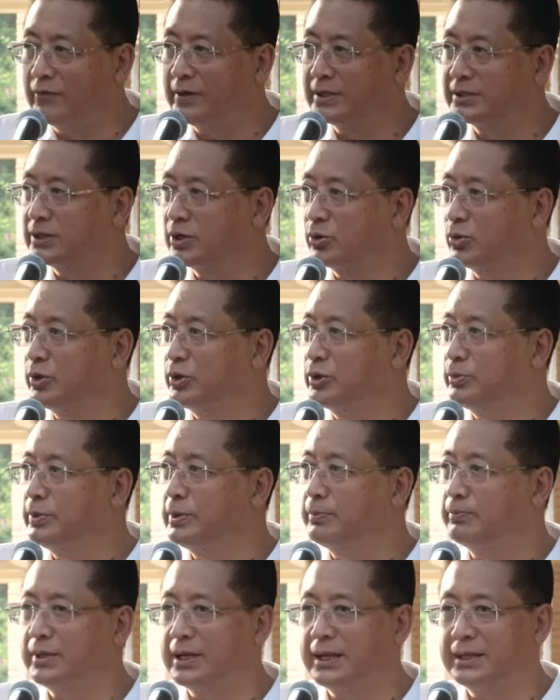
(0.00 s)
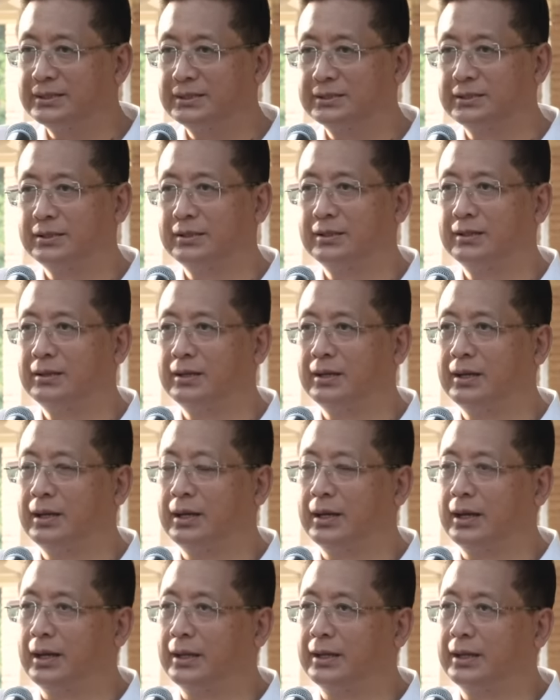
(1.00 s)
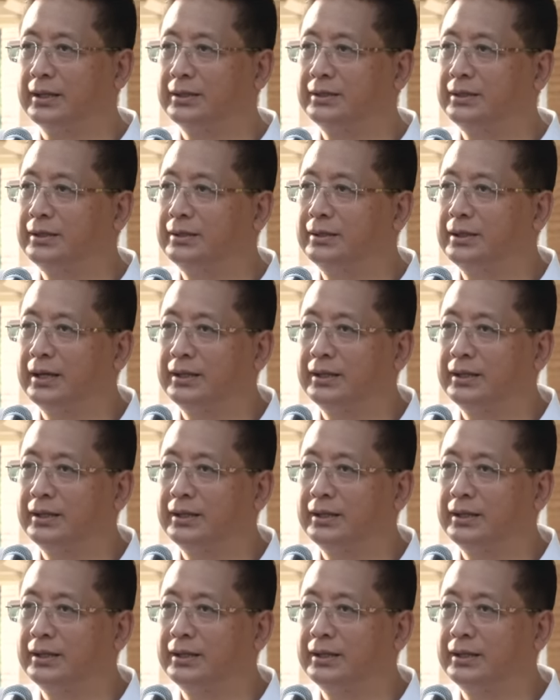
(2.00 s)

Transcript: of us are going to be blessed. And I think